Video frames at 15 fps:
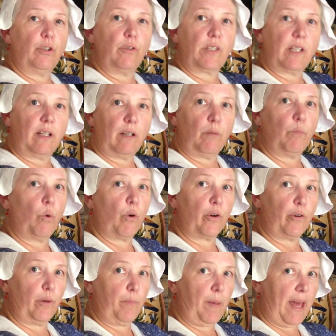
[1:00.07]
use it in a
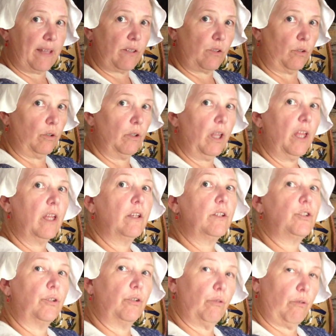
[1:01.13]
mortar and pestle
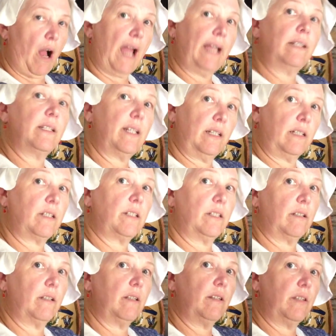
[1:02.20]
to grind it into
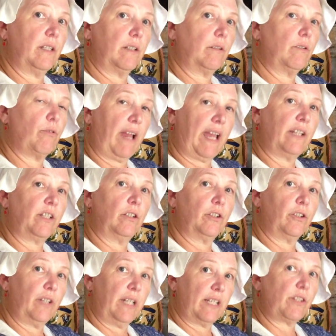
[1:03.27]
the
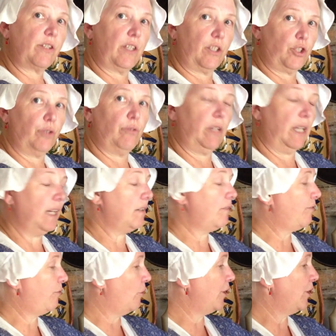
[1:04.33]
granularness that you needed
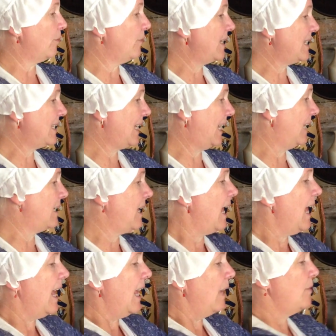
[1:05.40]
for your receipt.
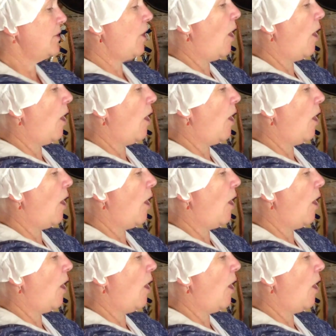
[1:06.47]
It was